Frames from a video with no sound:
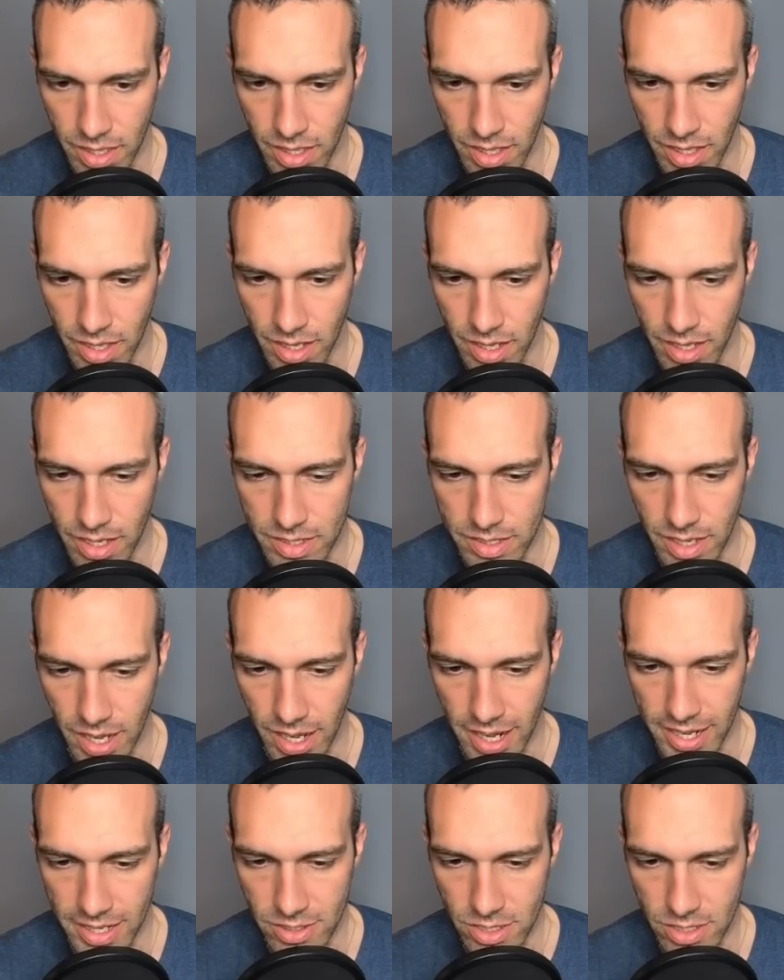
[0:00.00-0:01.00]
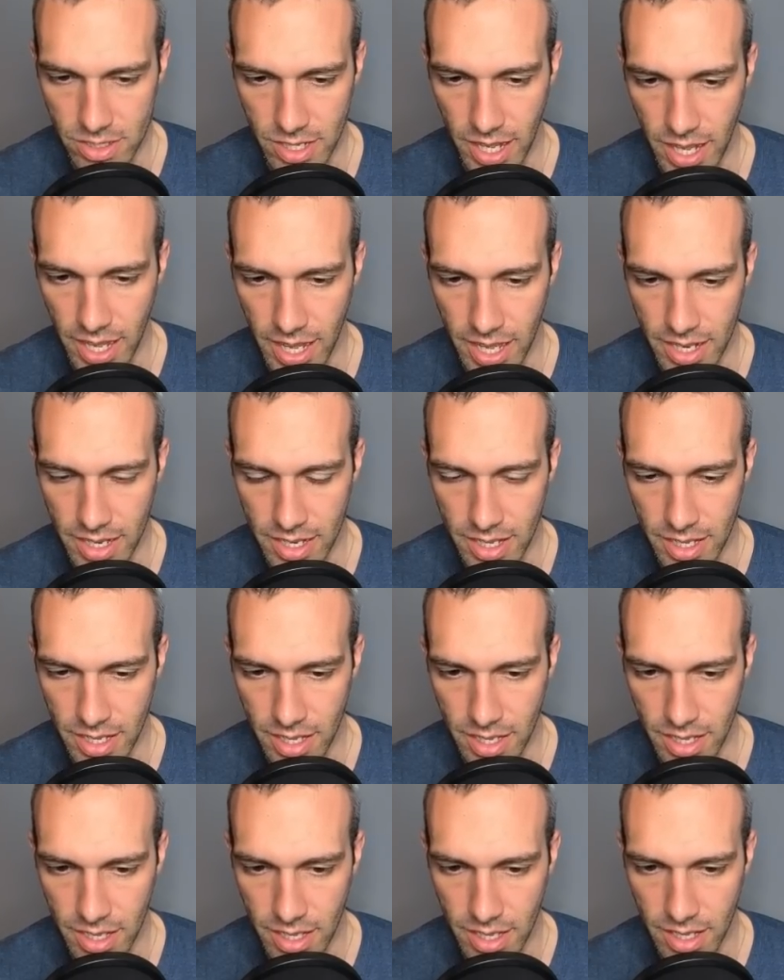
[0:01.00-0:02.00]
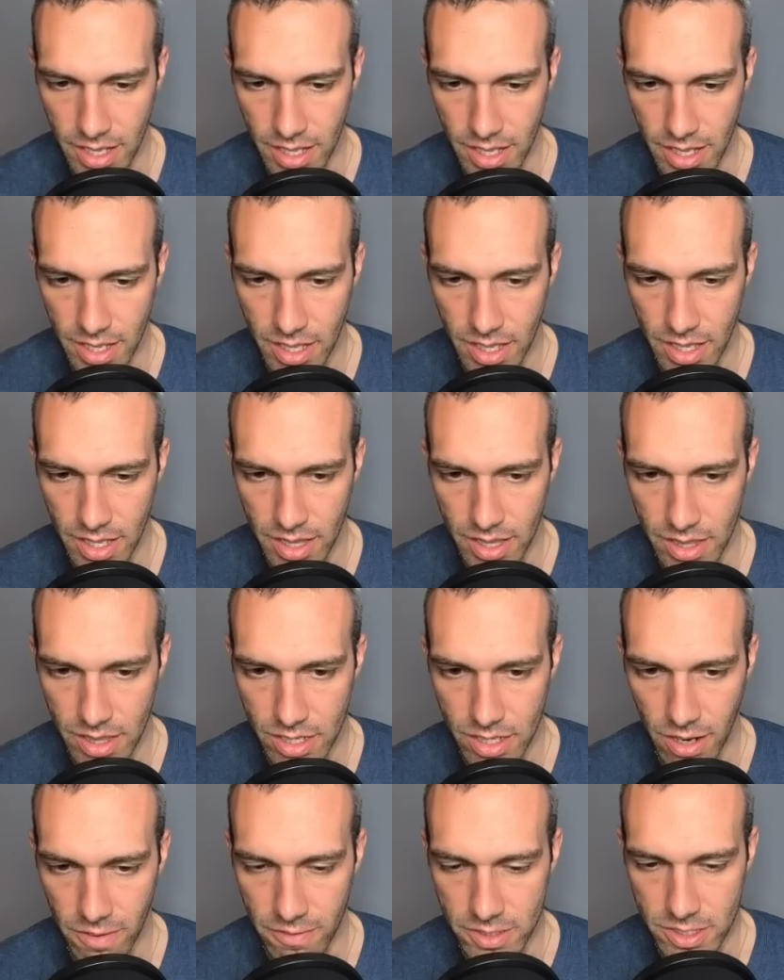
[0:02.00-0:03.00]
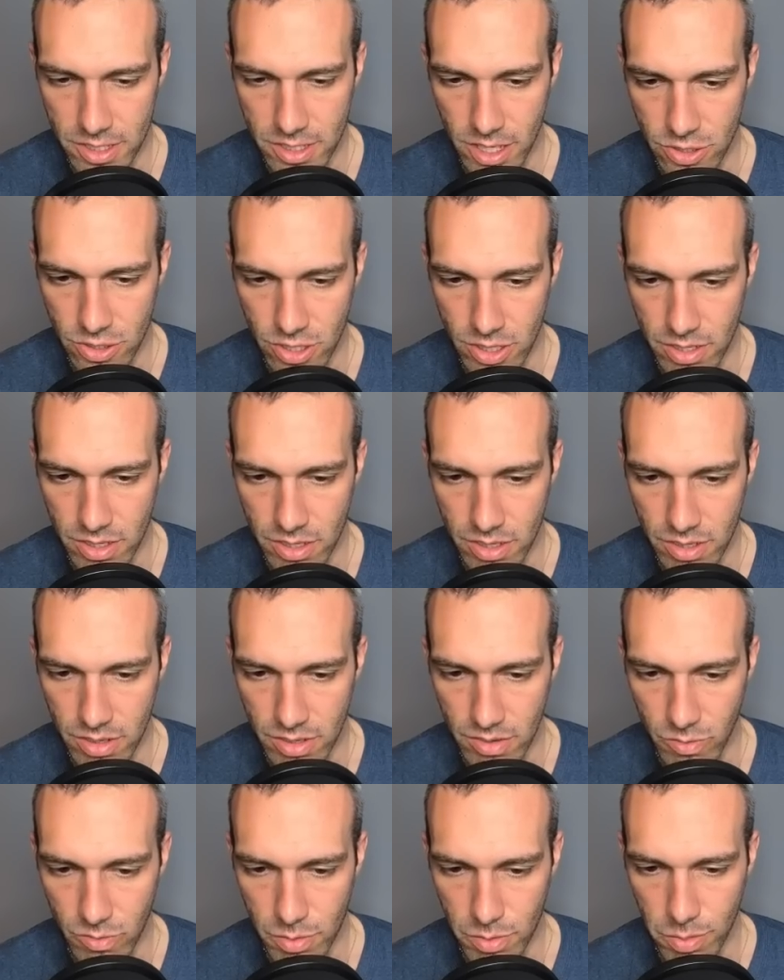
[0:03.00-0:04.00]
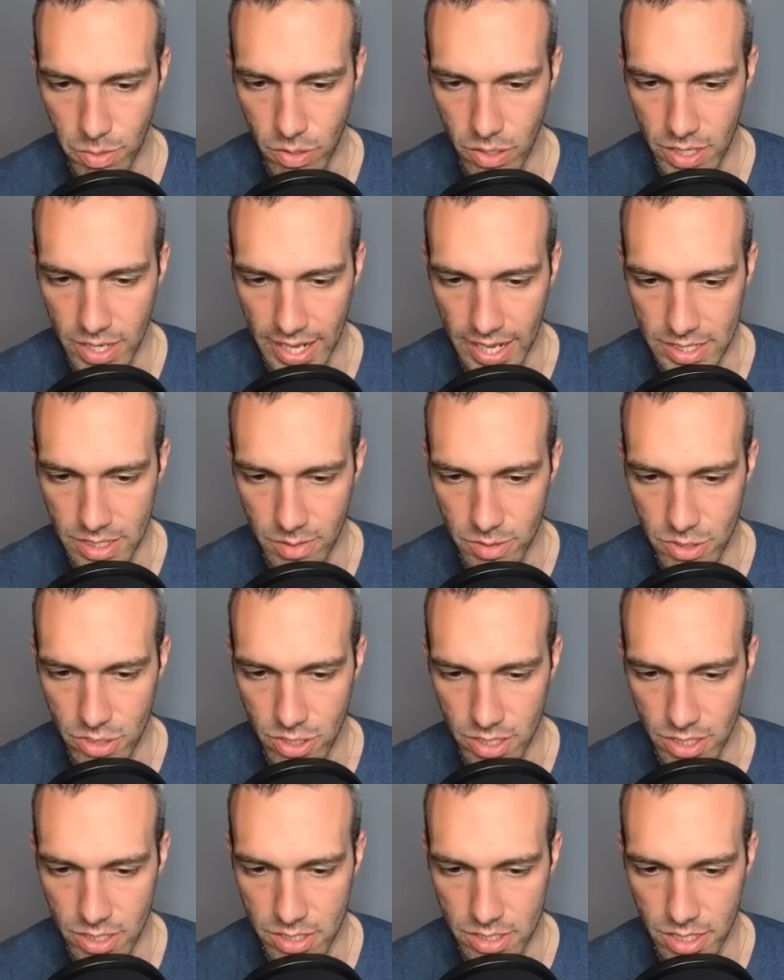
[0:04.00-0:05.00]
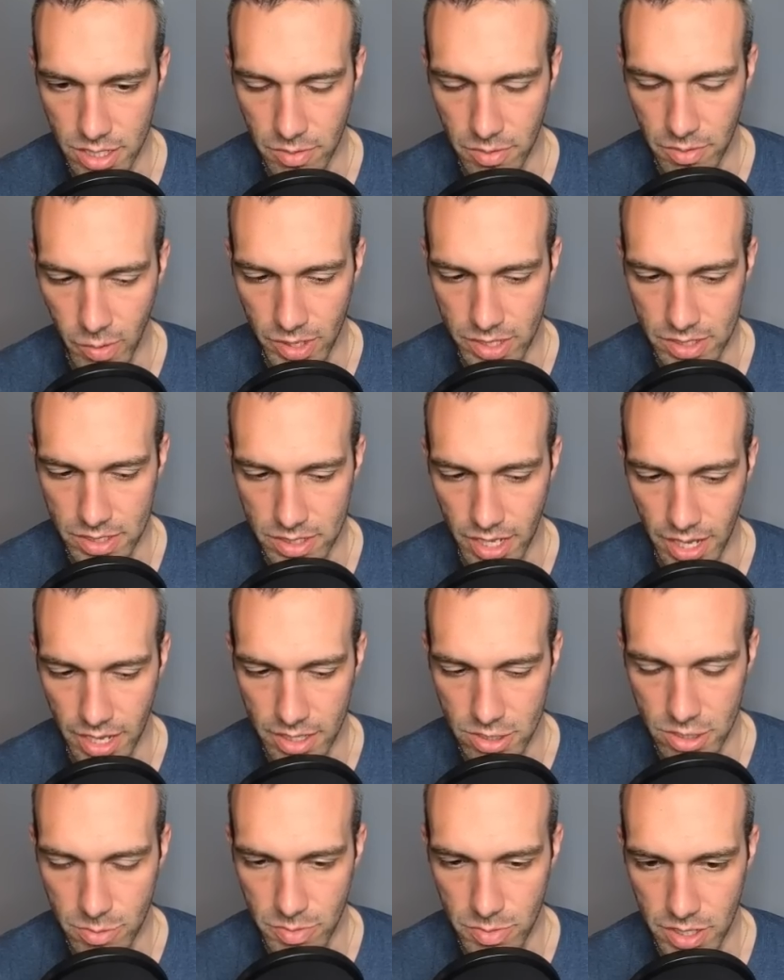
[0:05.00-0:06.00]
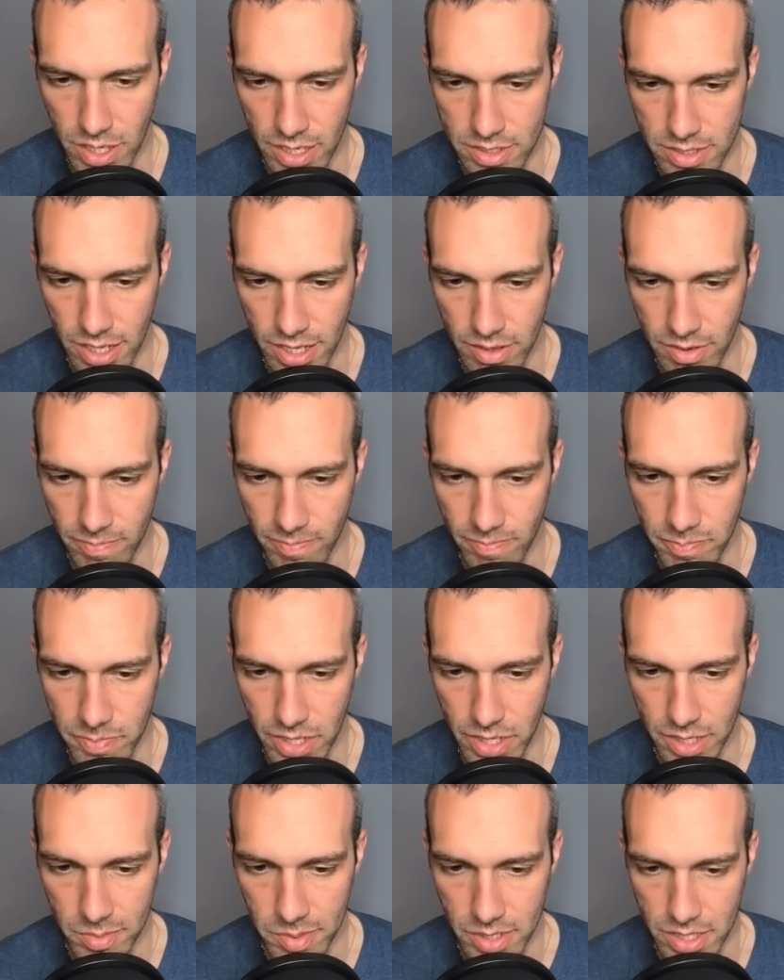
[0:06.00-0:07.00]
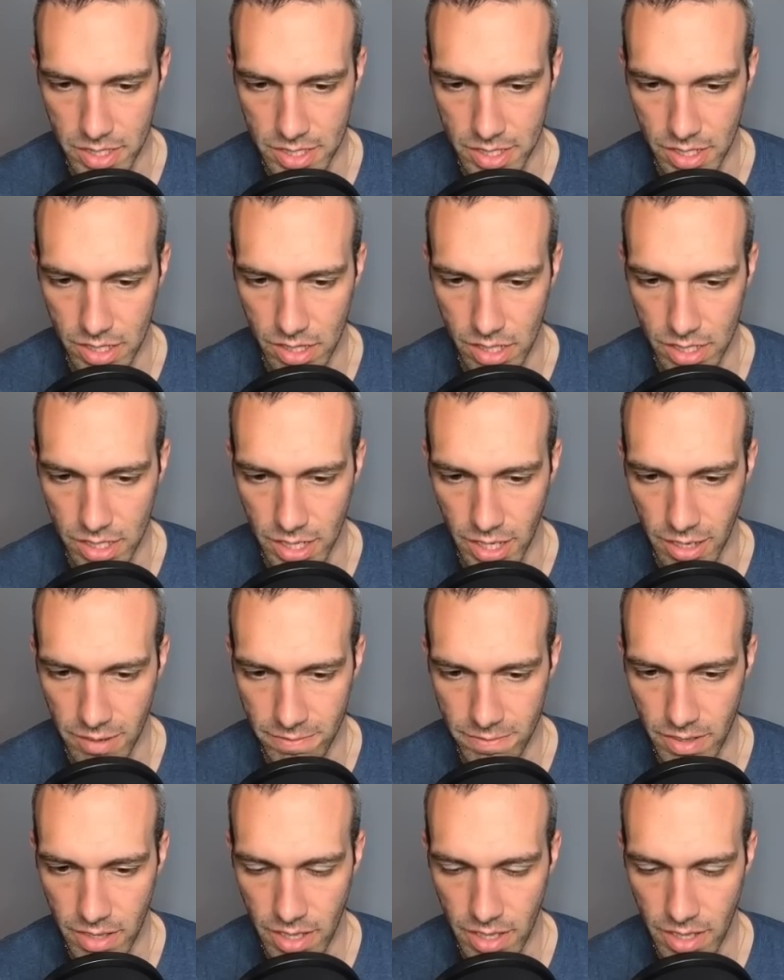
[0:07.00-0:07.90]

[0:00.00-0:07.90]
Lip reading: Because I just had the conversation with Poke Daxi, which you're going to see on Wednesday. 2 more days now. Talking about this thing long enough.